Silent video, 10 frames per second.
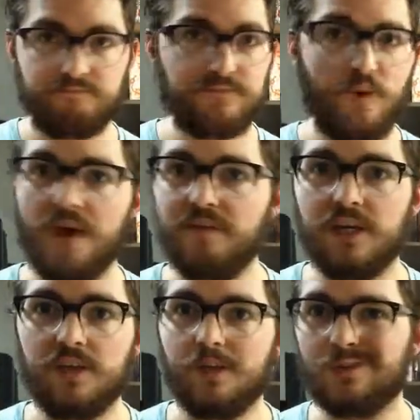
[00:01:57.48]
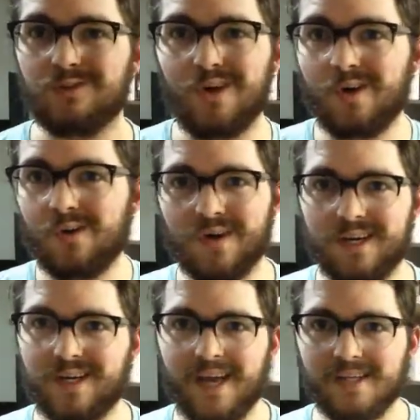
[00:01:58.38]
don't have any of those, so
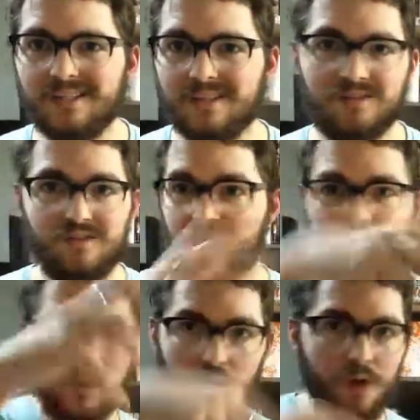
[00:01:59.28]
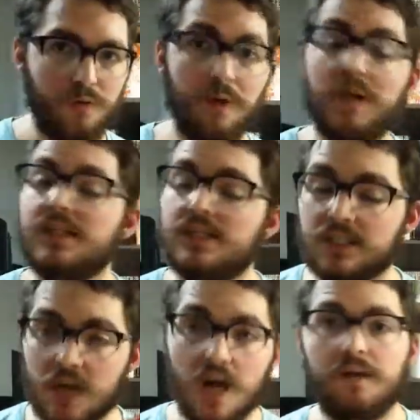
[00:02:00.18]
I can't show you, but it
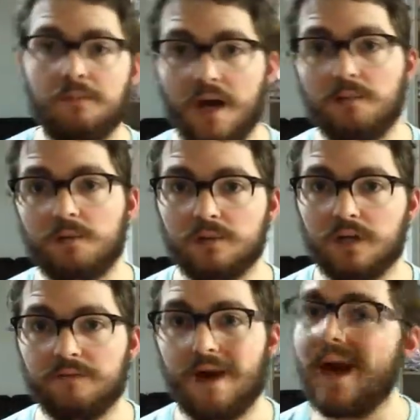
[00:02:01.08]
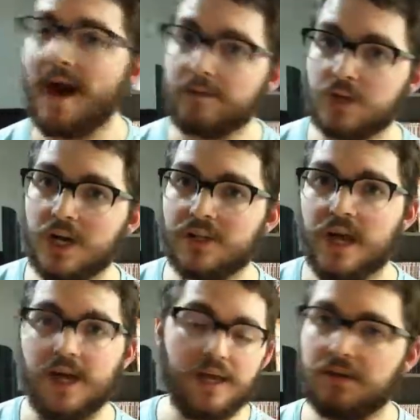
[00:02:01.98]
is not compatible with Nerf. I have tried
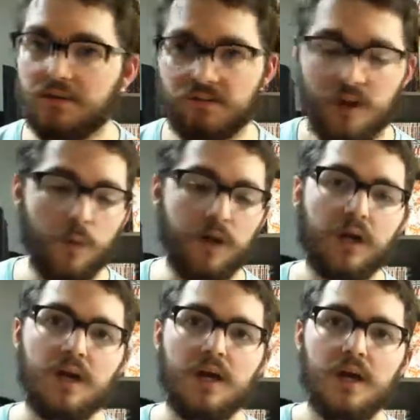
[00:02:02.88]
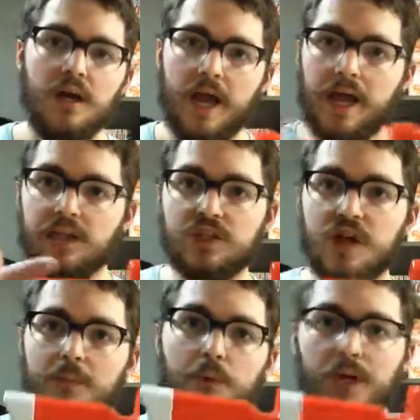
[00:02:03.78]
that, it does not work. And
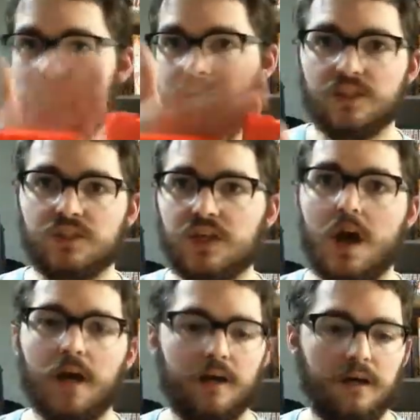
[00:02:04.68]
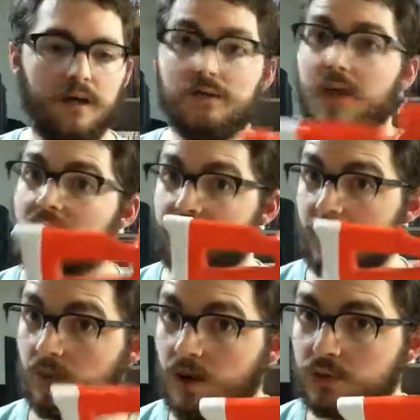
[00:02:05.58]
stock point, it has a stock, not a
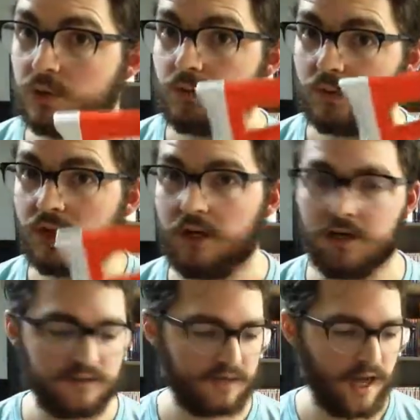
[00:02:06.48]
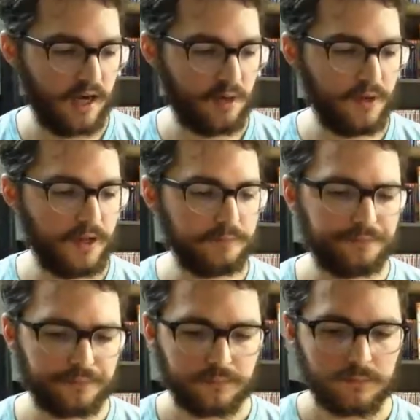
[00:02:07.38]
very large one. We'll get on to that in a bit.
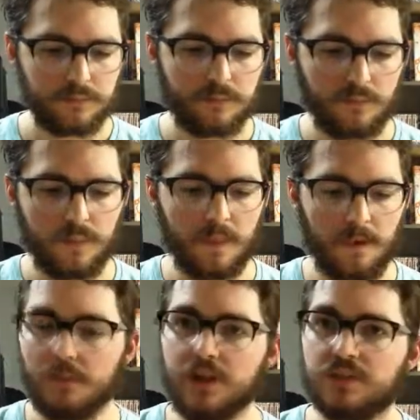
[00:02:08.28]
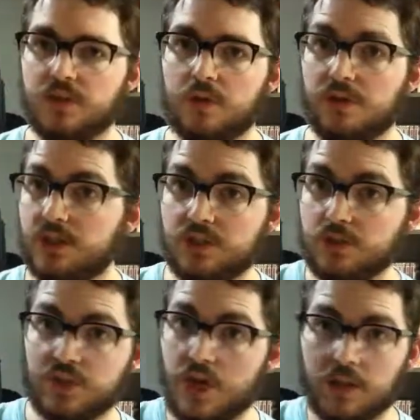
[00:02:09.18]
But so there's
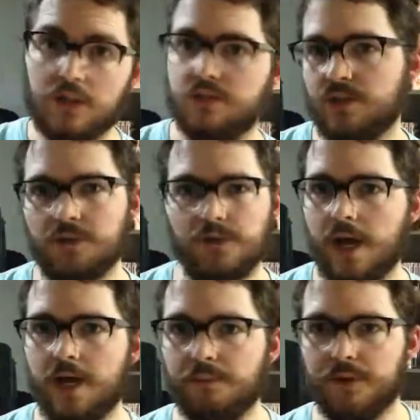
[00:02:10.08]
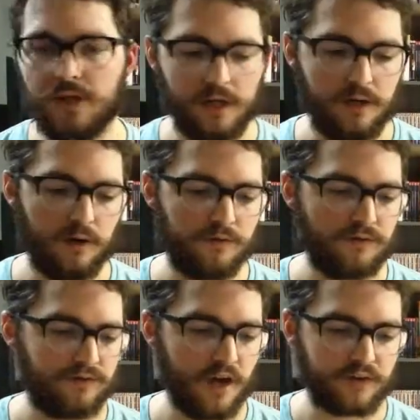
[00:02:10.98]
no stock lug, so you can't put any Nerf
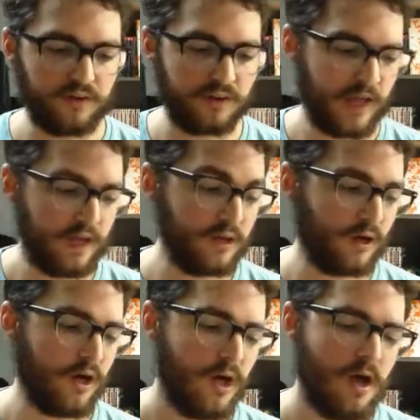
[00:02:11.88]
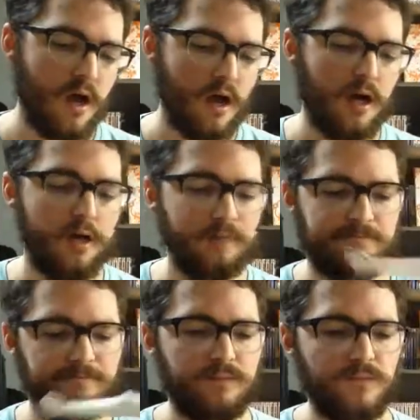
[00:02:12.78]
stocks on that either.
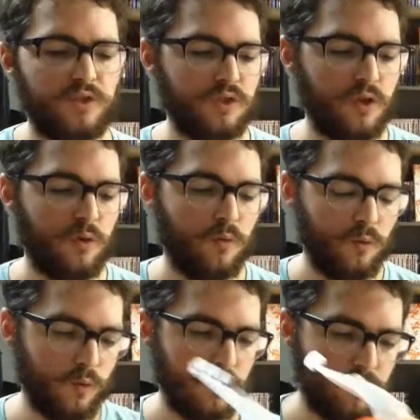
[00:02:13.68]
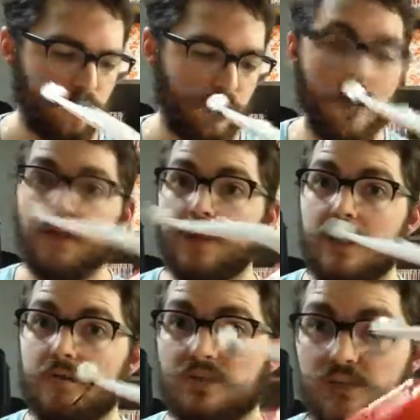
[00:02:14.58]
So we'll
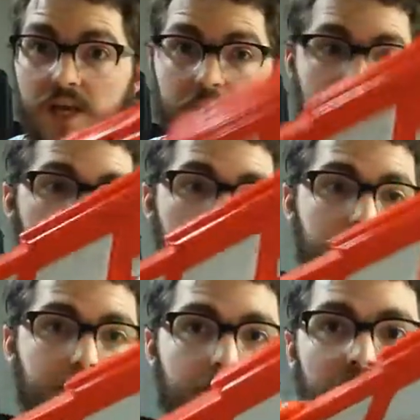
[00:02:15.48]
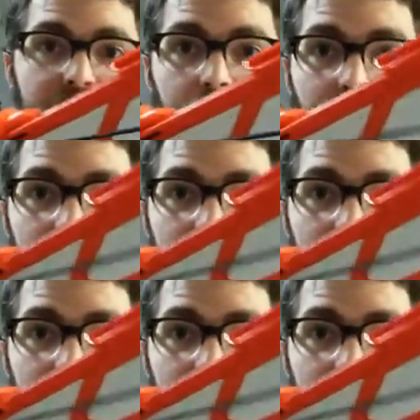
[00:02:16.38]
the magazine